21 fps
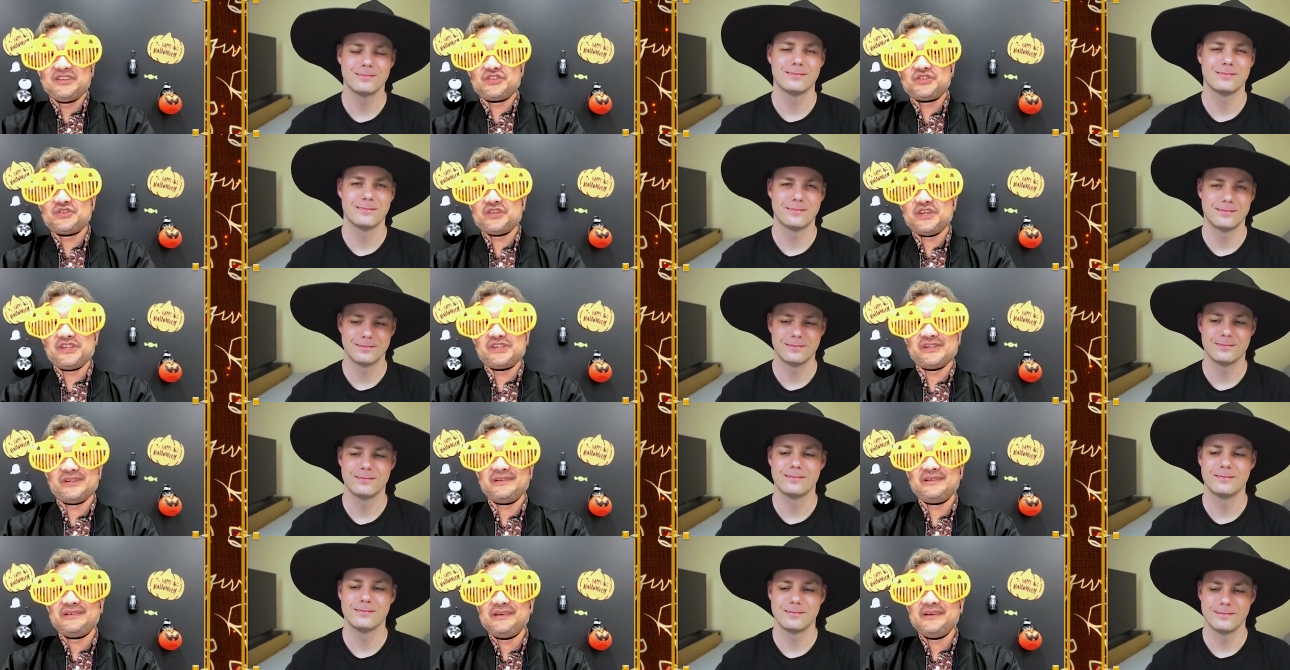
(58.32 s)

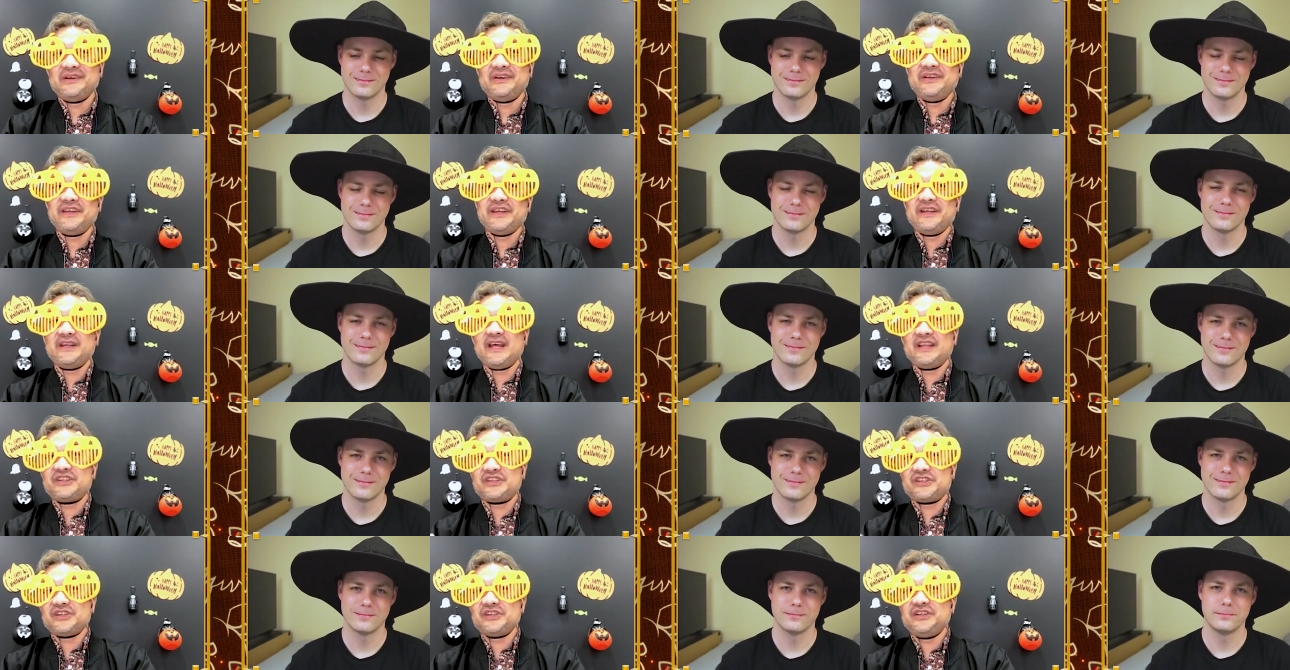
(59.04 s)
Speaker 1: situation, we are
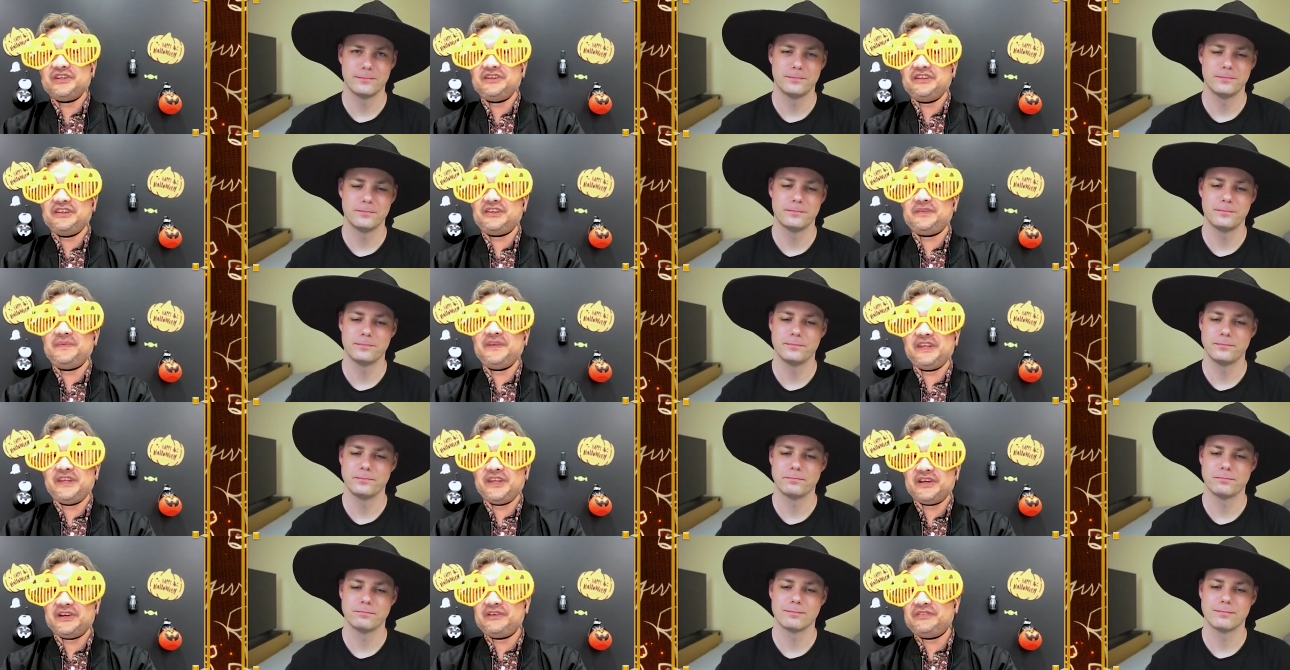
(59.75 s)
not shooting this
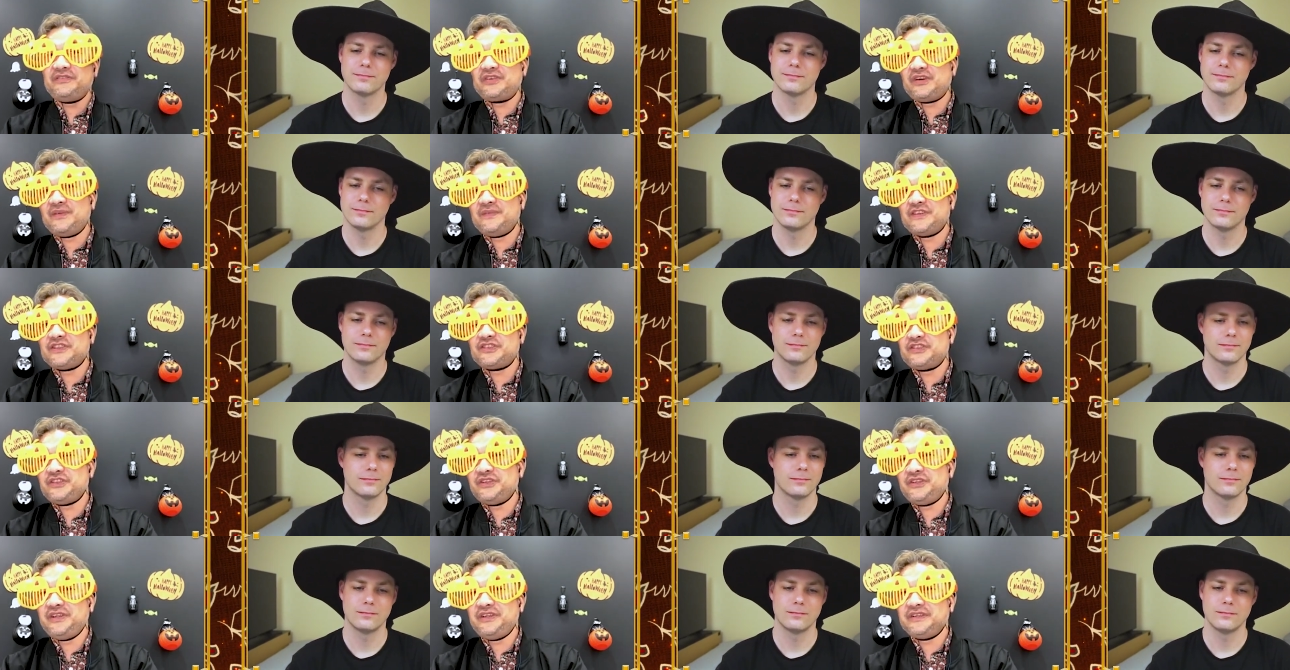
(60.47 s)
video from a
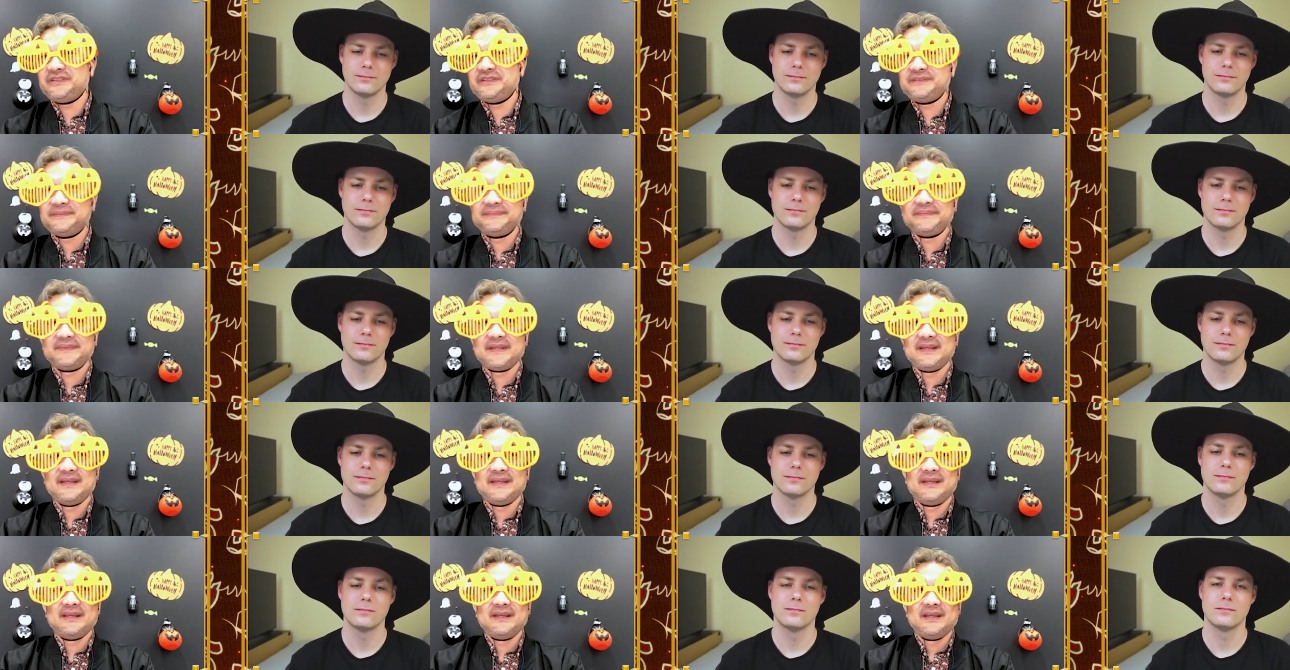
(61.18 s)
studio.
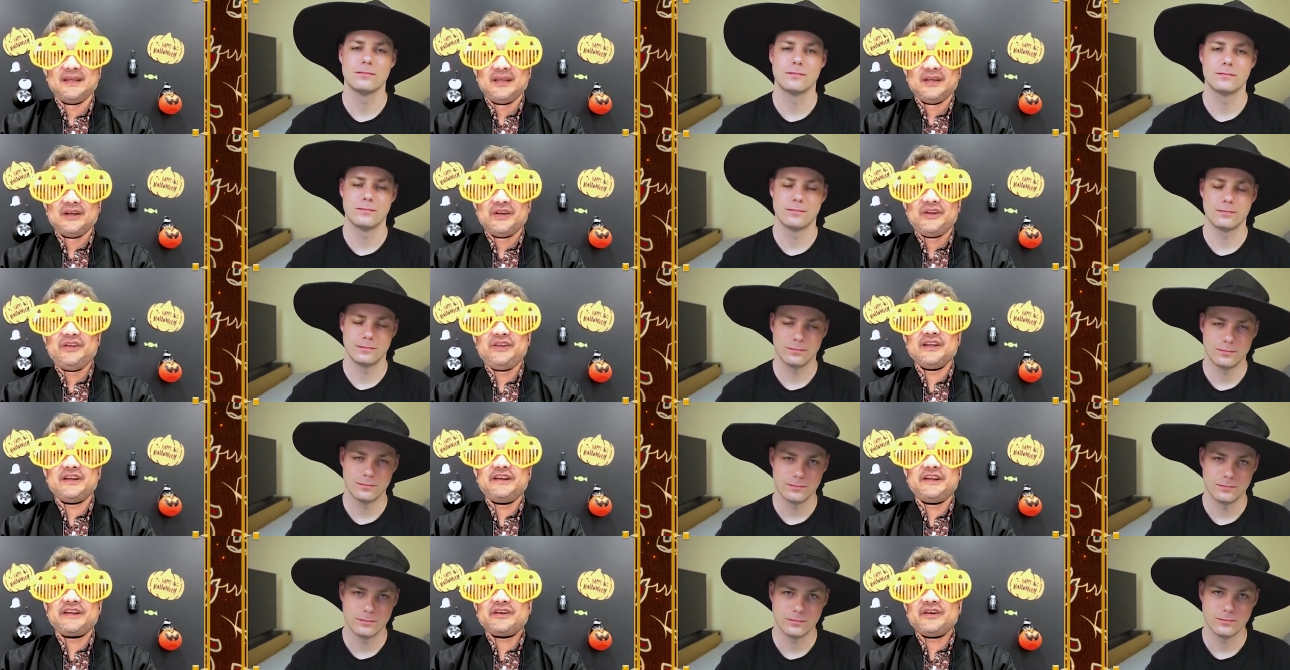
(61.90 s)

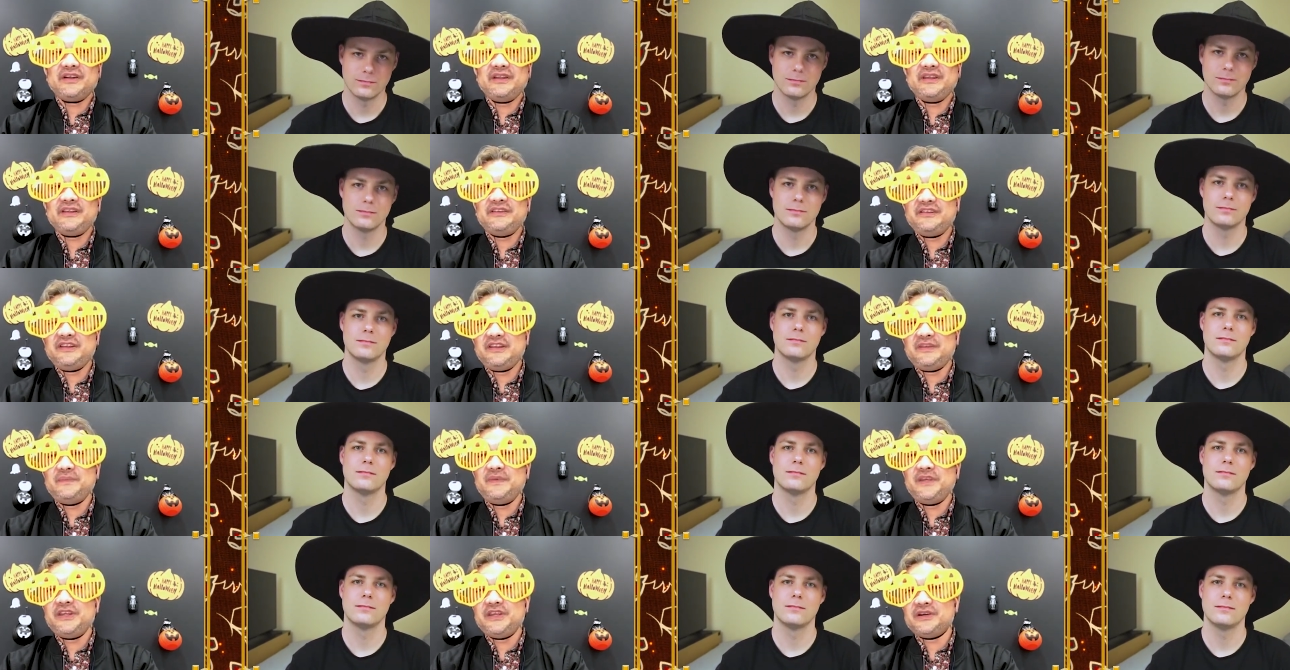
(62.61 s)
We are recording
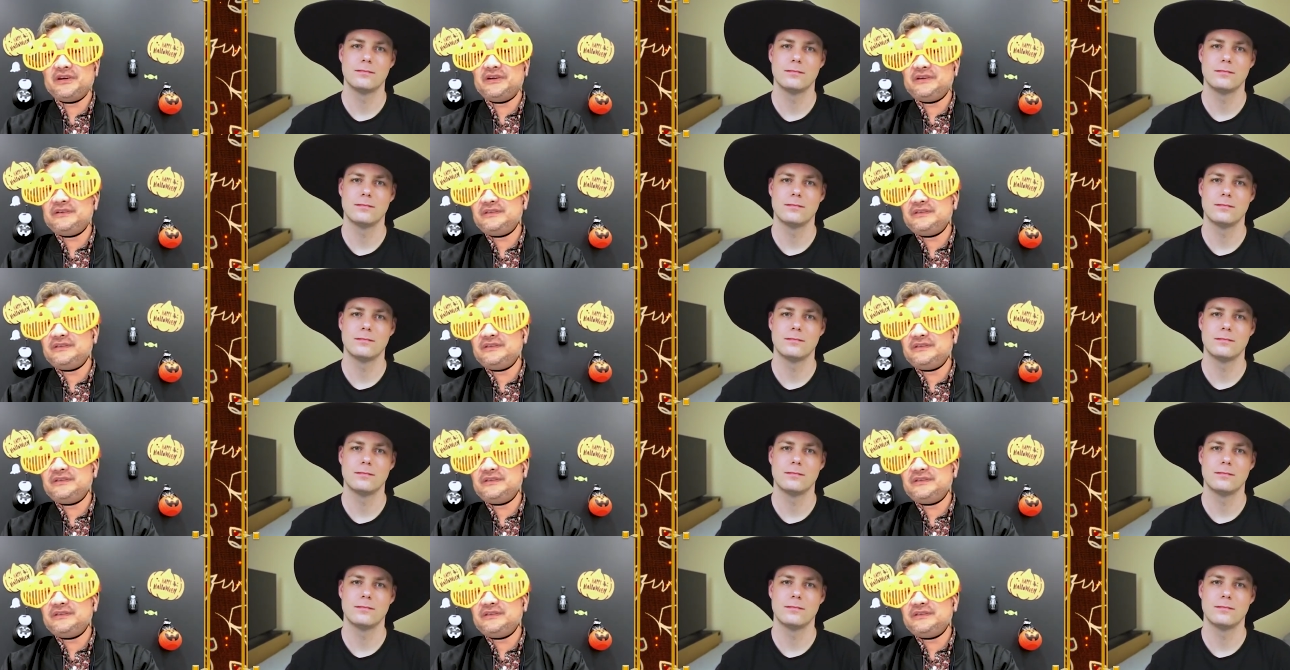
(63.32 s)
this video